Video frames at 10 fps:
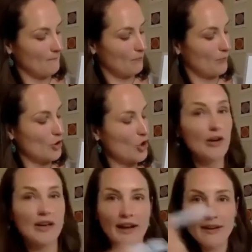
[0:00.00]

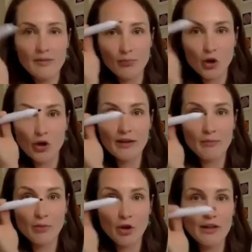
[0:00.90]
blocking,
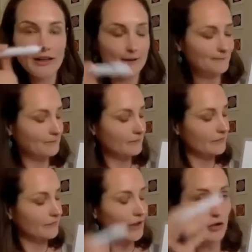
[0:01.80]

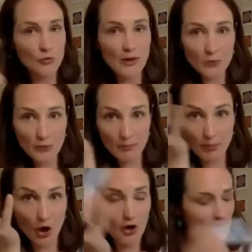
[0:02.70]
because what we
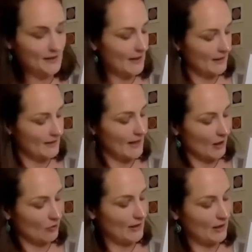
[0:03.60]
block then is
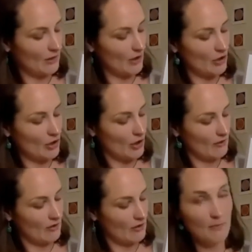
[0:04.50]
like we're gonna
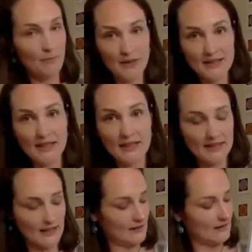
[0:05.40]
basically
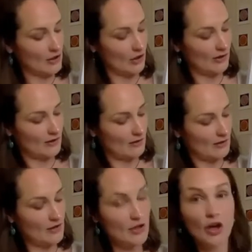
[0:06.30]
stay stuck
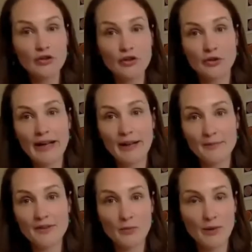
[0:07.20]
in the
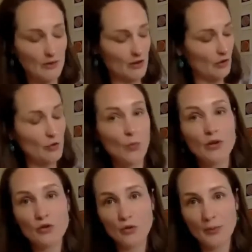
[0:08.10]
underrealms when we don't
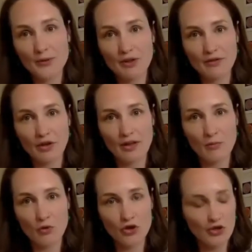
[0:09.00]
want to observe our
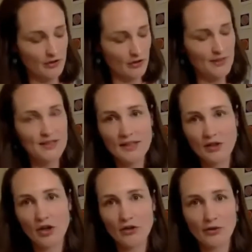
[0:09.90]
emotions. We stay in
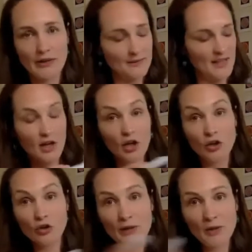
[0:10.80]
the underrealms.
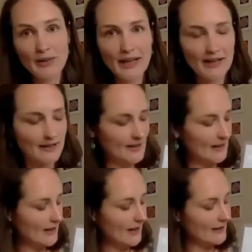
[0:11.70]
No way we can
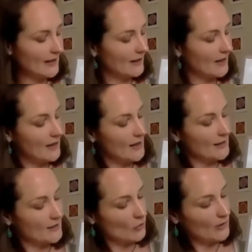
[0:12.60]
ascend like that.
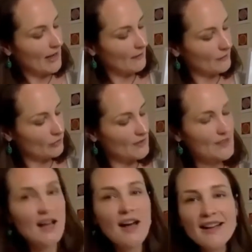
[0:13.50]
So we have to
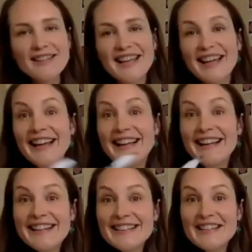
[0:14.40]
start
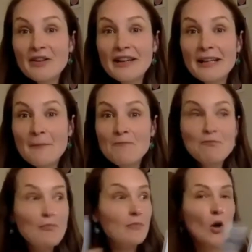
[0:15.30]
literally
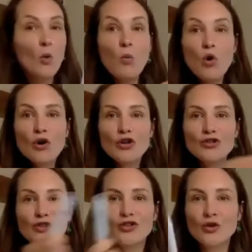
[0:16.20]
walk
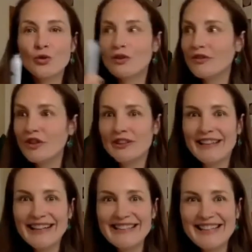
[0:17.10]
the talk of
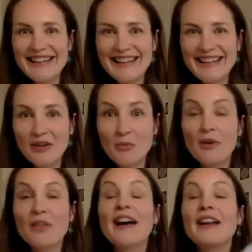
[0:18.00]
connecting
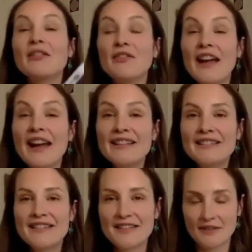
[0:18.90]
with
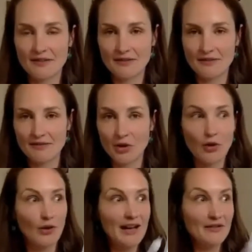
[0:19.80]
advanced, you
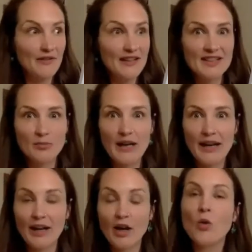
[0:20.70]
know, advanced
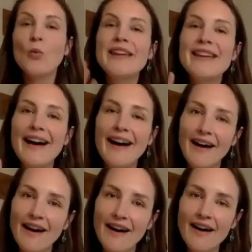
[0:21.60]
being. We
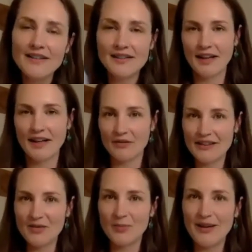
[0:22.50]
are the
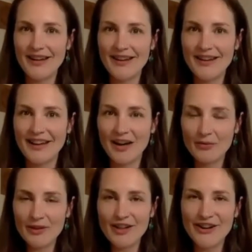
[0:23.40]
advanced being, are
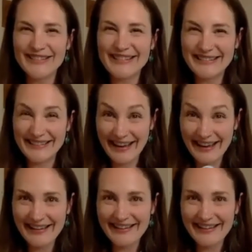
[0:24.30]
we not? Yeah?